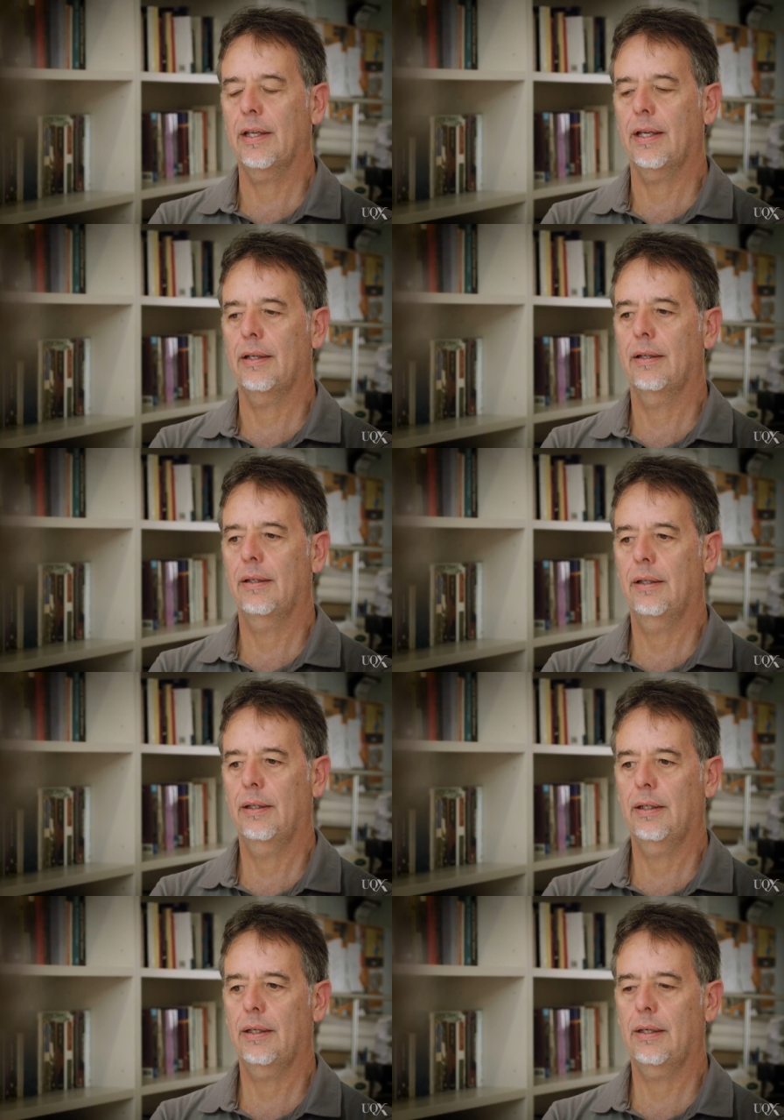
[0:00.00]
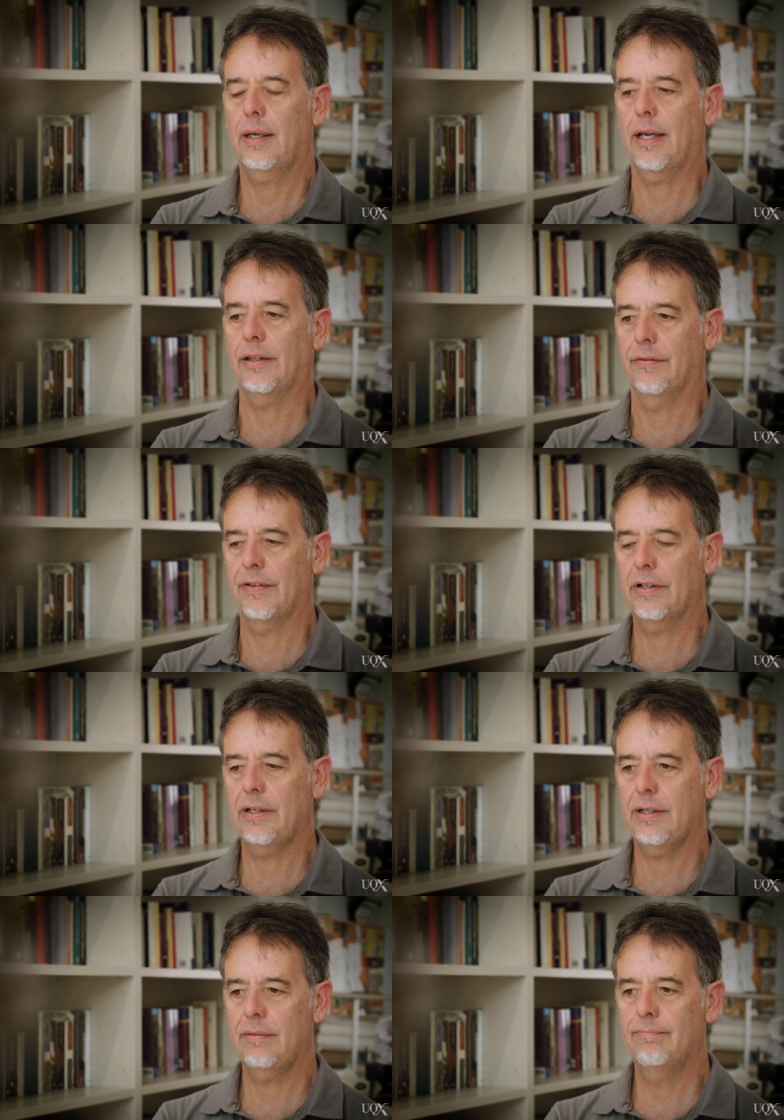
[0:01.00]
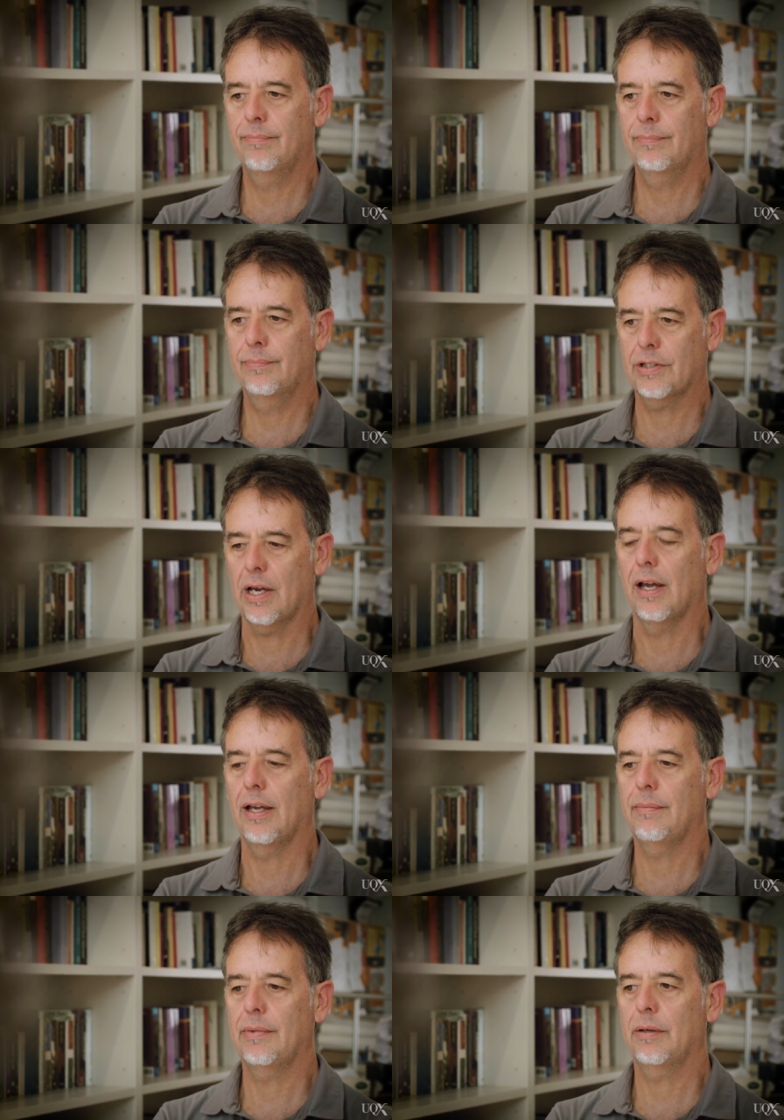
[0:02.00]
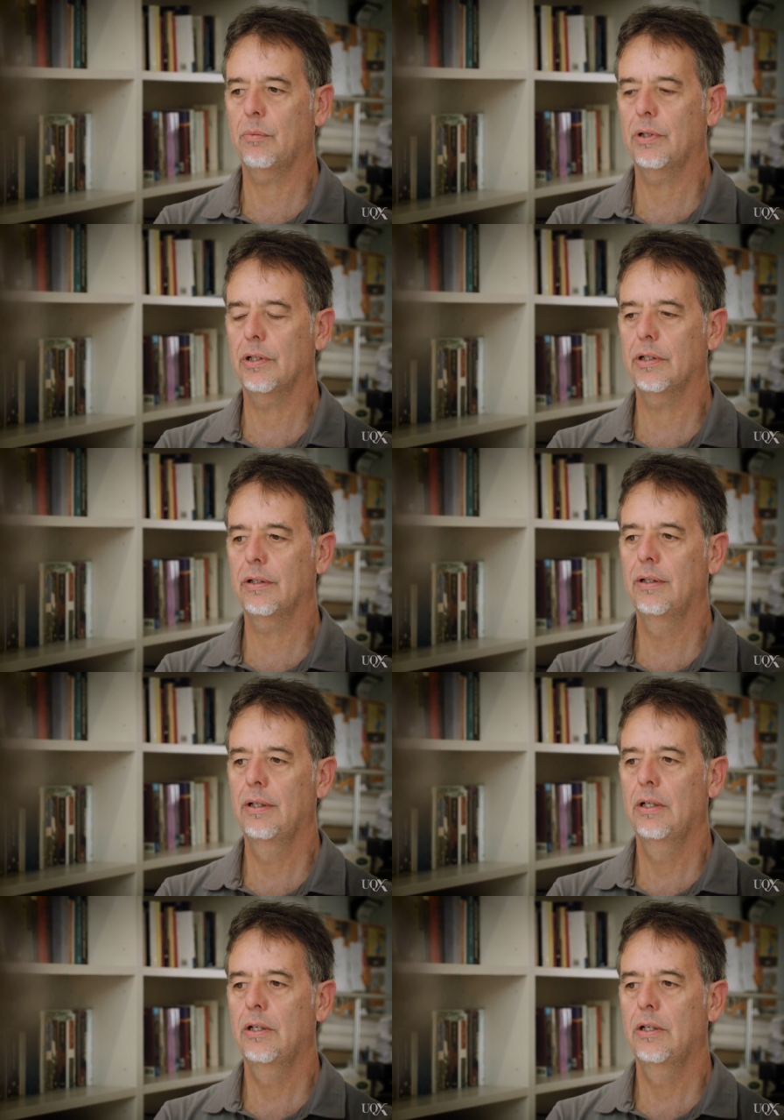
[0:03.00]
that at the very time that we're